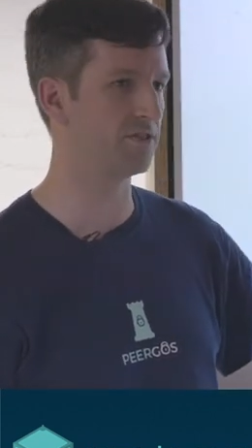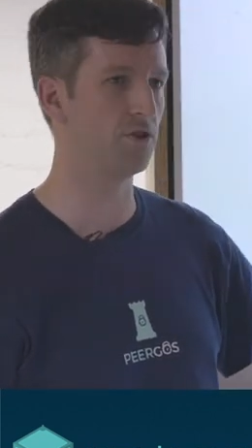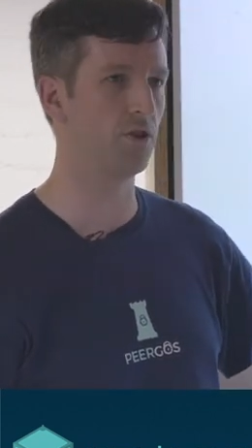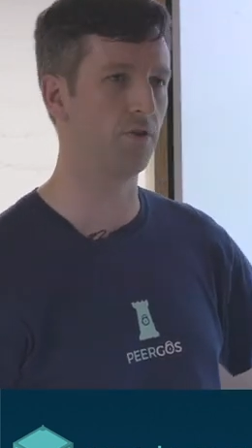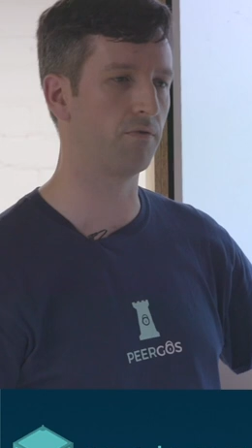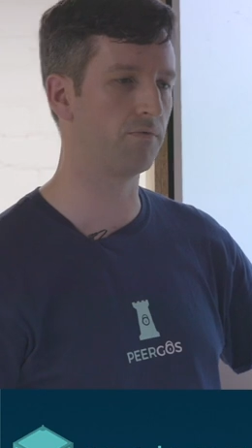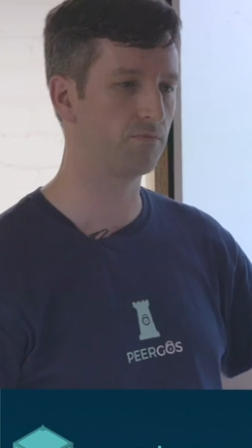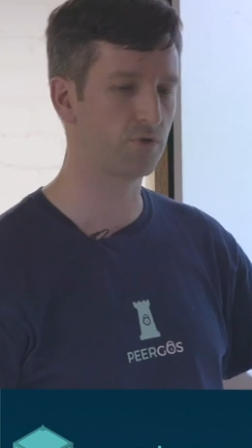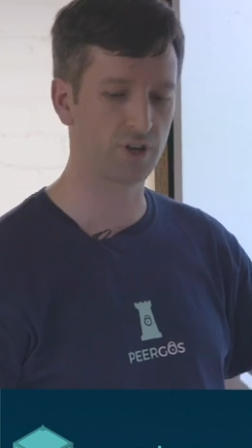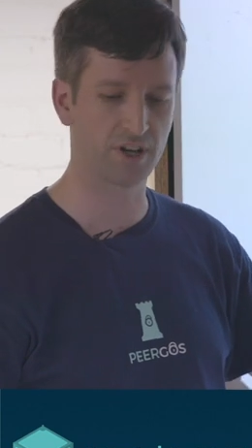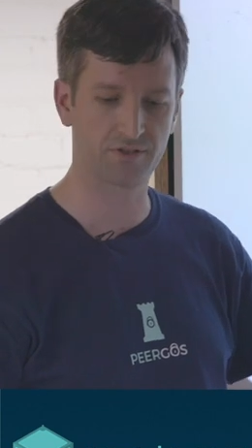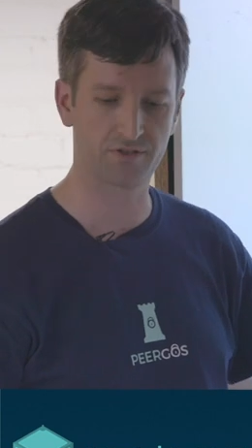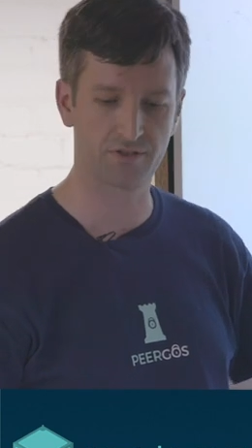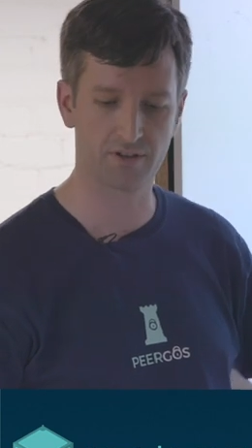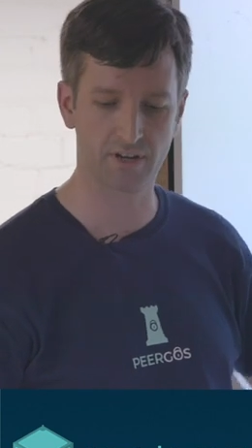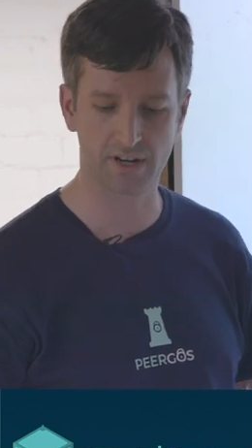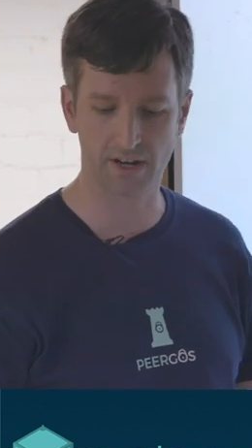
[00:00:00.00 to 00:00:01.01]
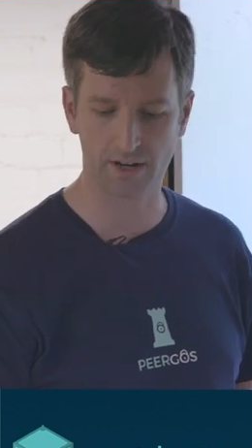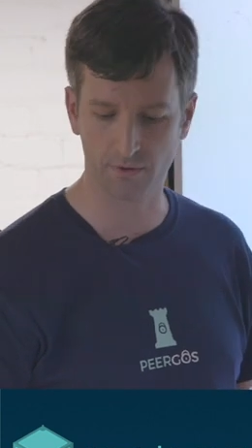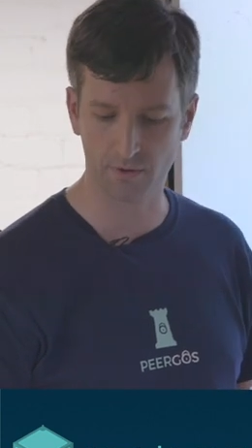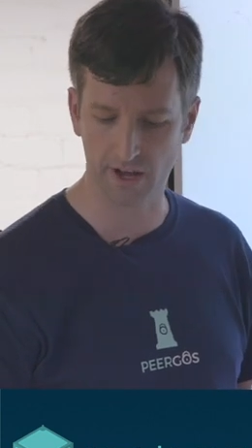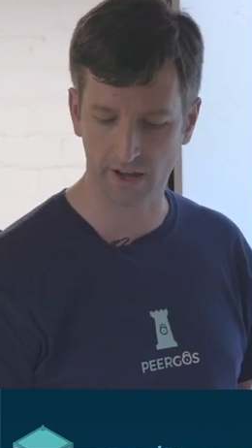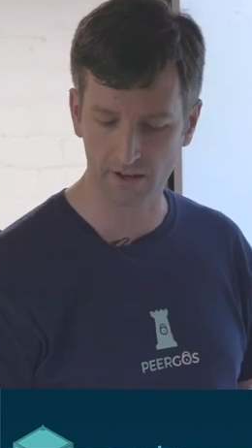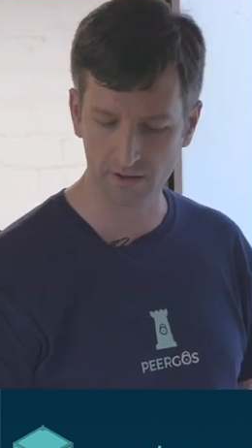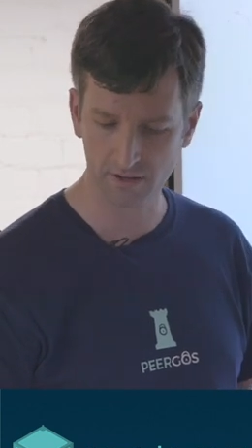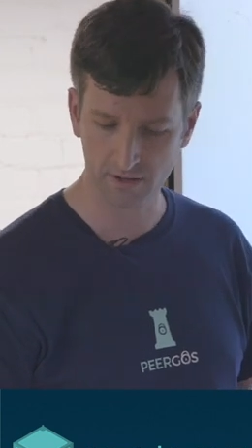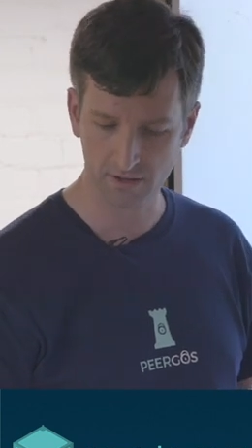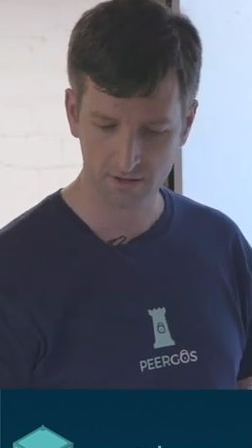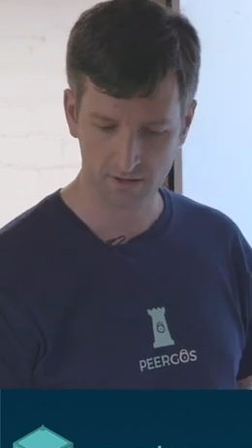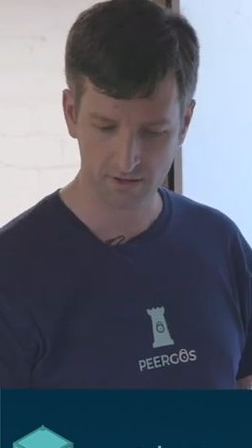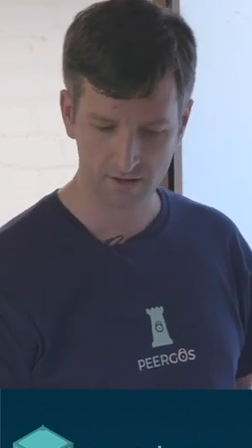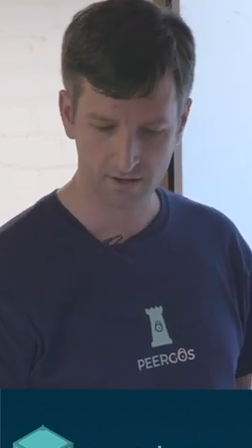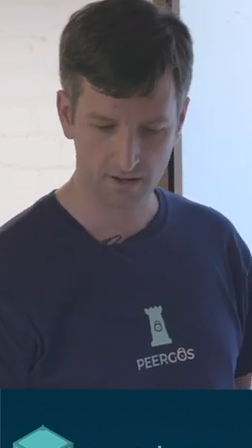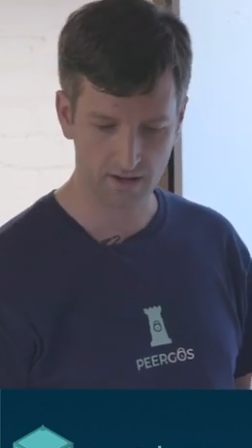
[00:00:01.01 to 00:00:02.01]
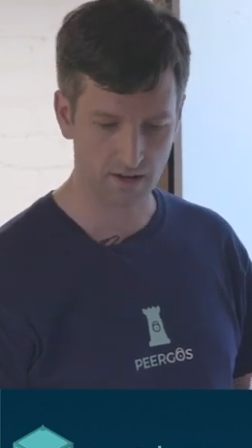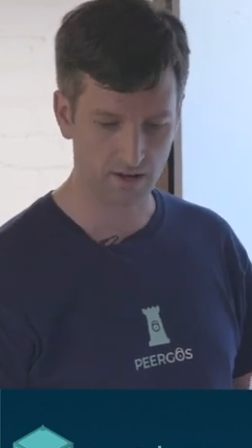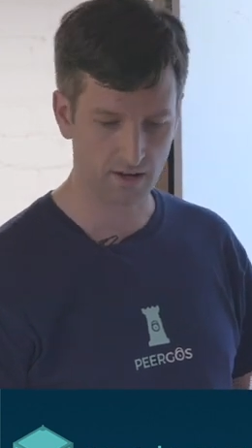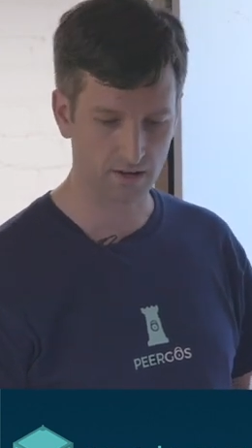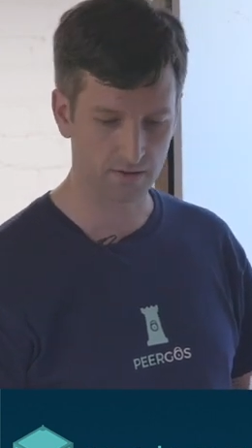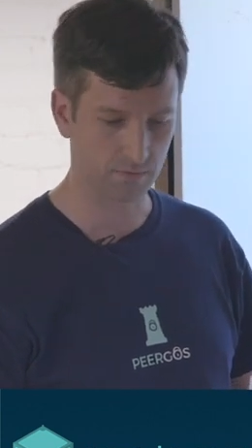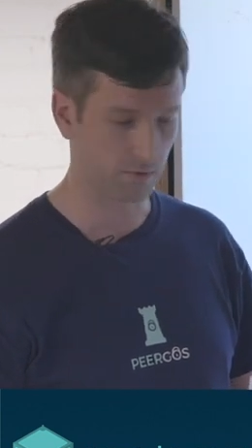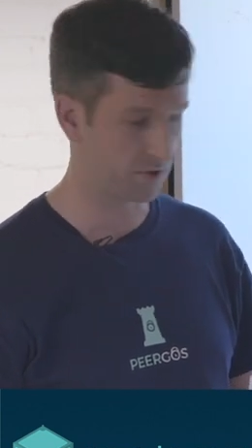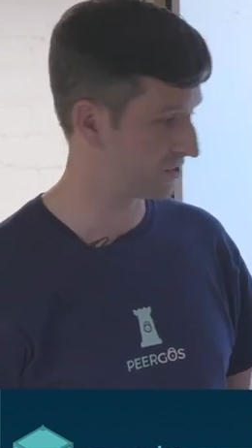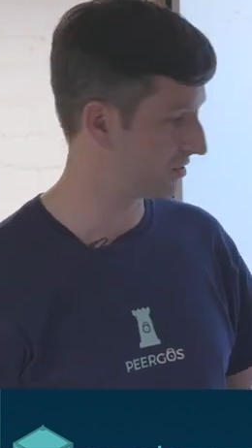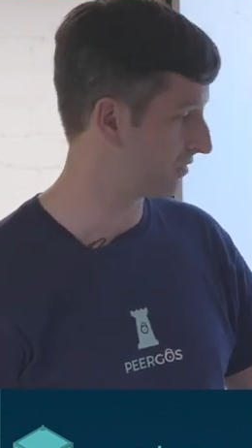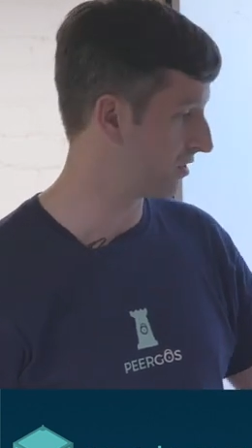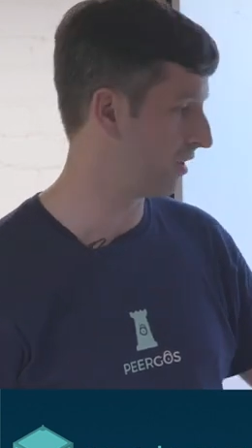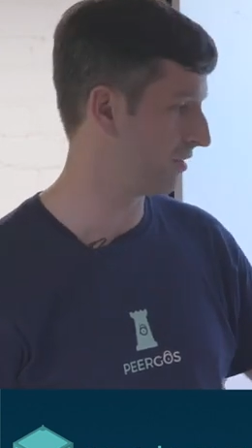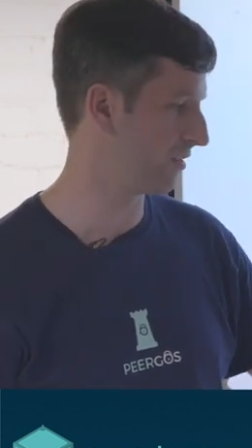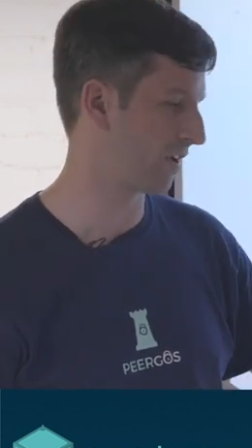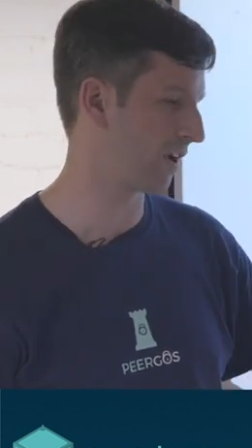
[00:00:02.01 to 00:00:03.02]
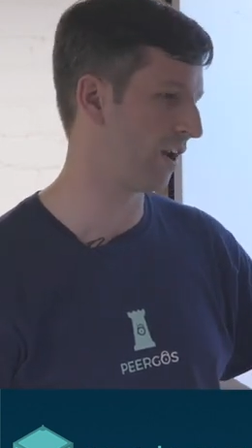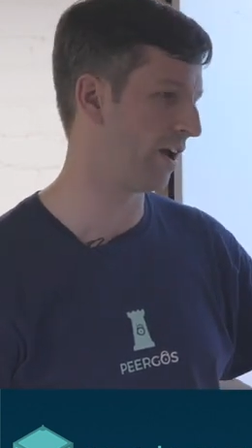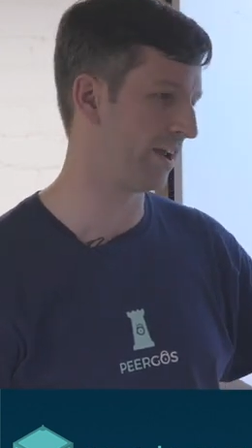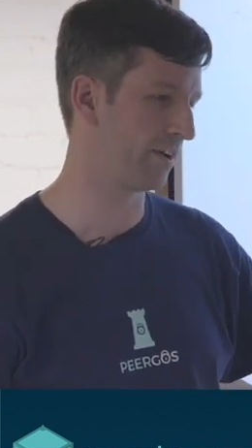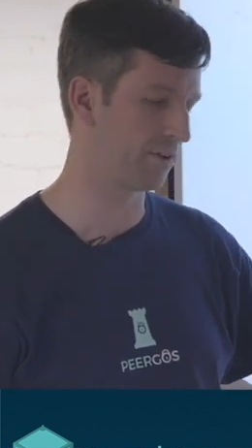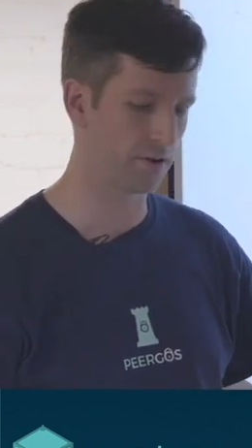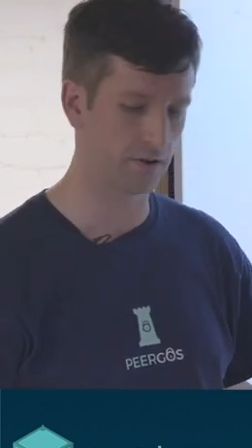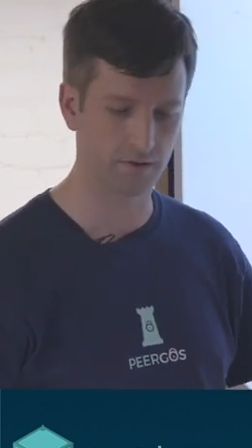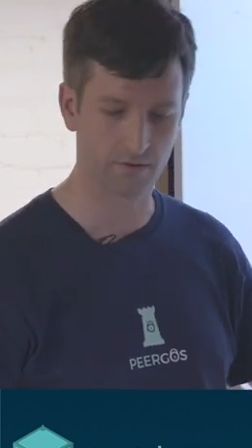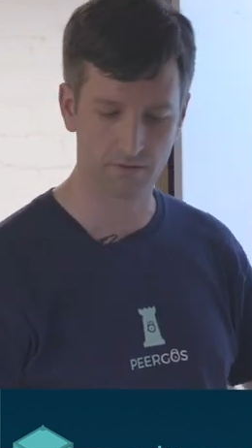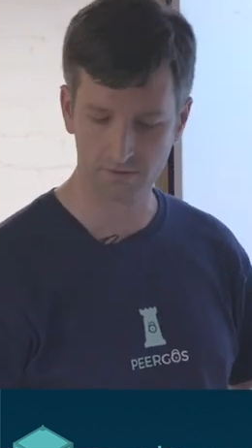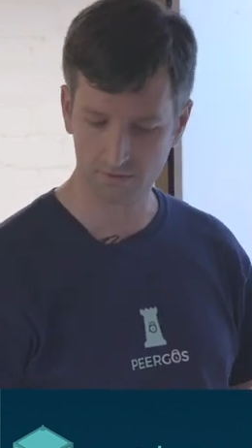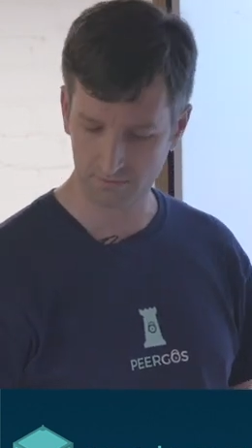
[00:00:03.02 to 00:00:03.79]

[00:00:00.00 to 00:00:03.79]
is not trusted in any way uh, once you've got the client code.